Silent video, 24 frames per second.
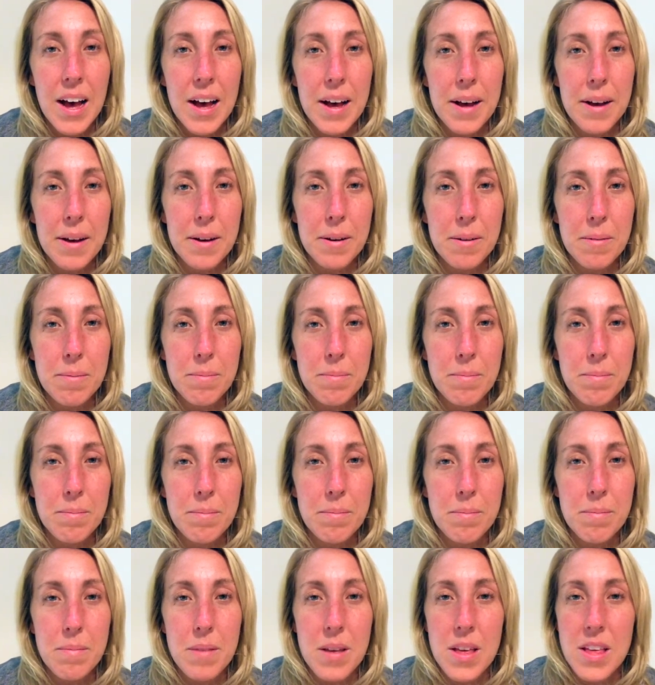Um,
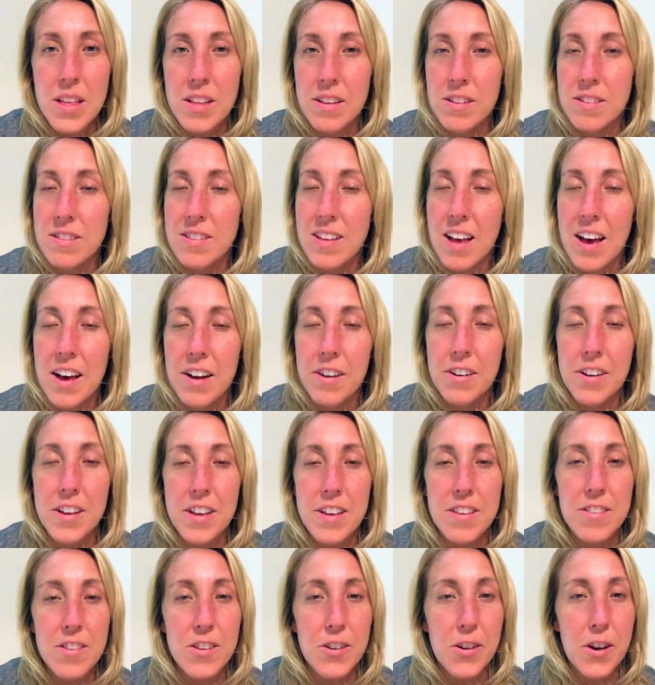and
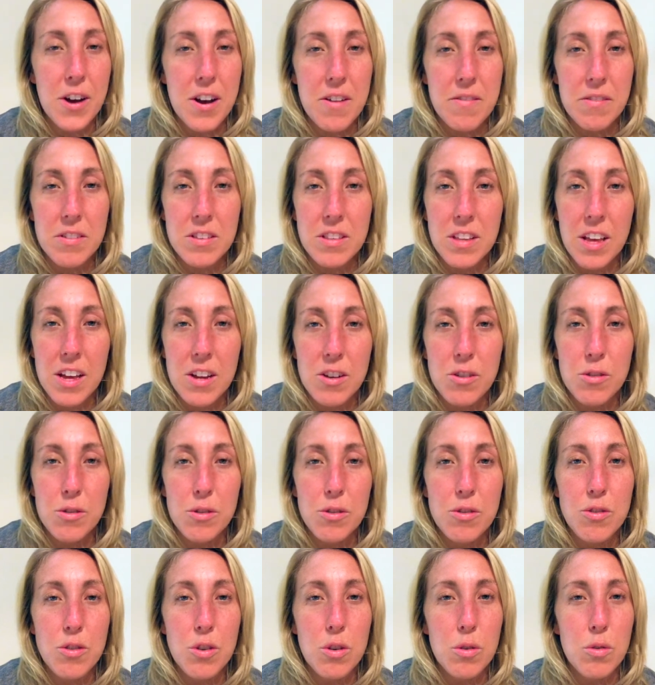Saturdays you don't have a
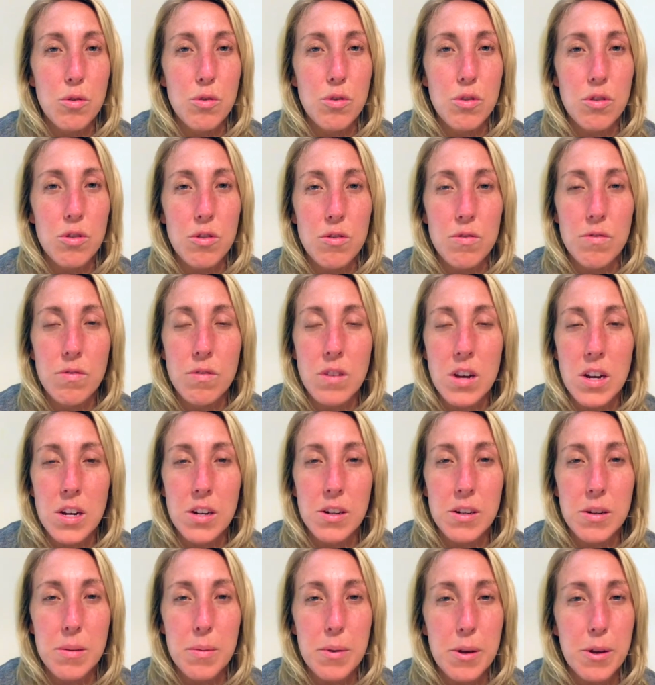schedule, so it's just
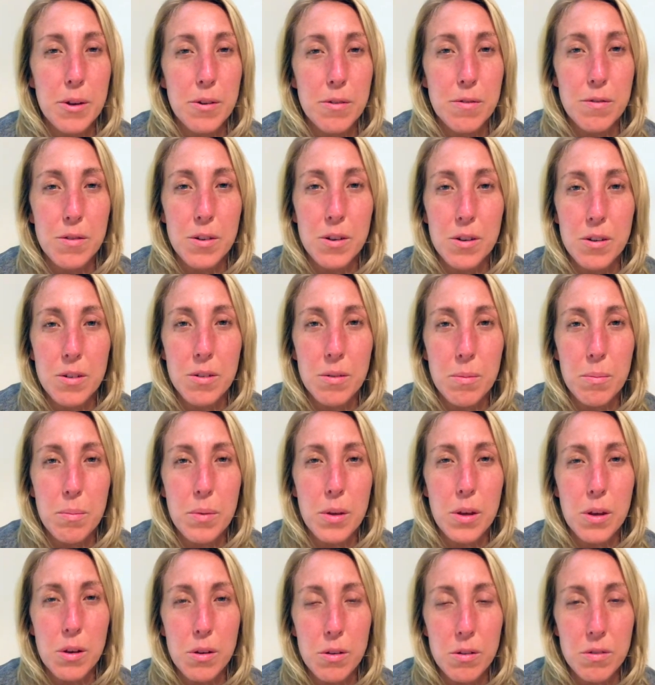very beautiful,
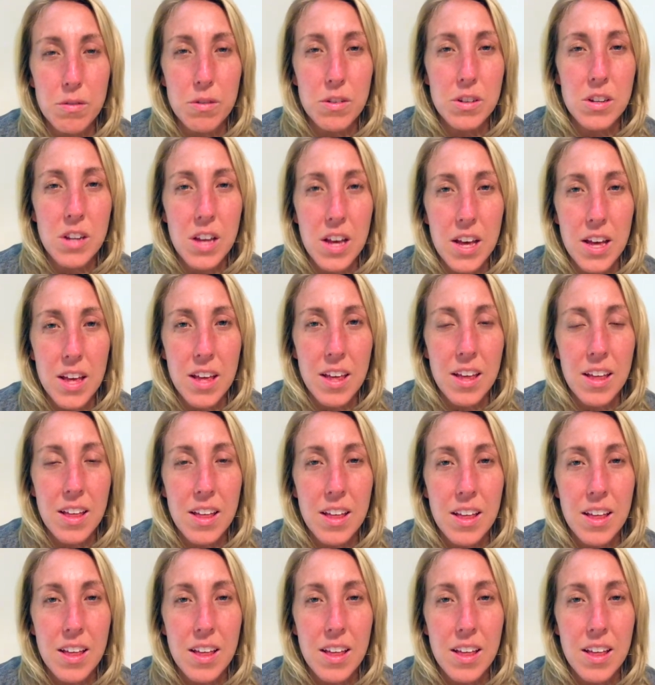beautiful day.